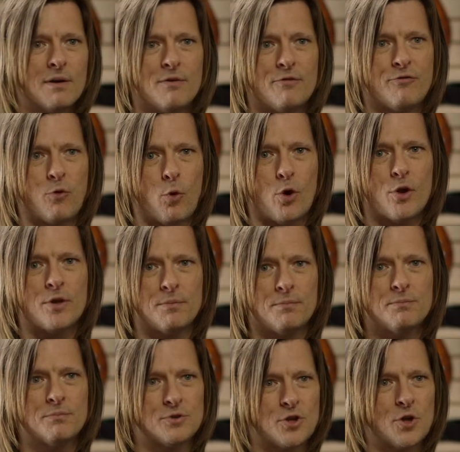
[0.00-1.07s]
for the
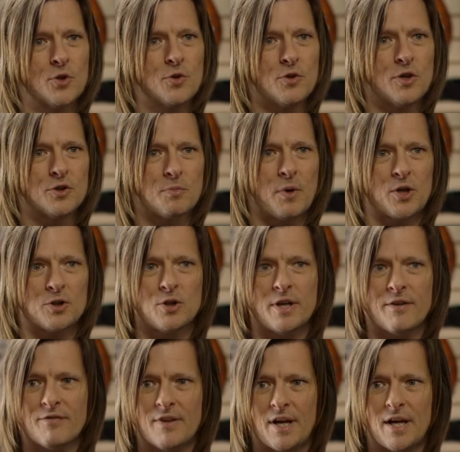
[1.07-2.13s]
student, especially
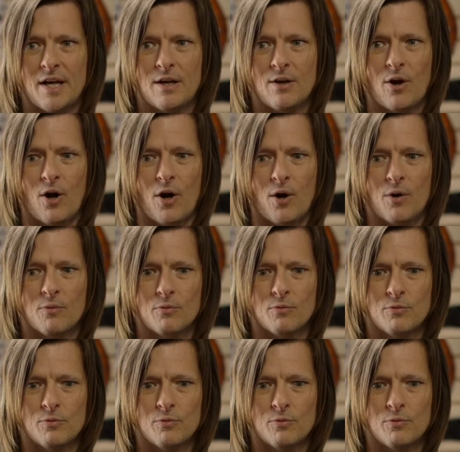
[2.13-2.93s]
if they are,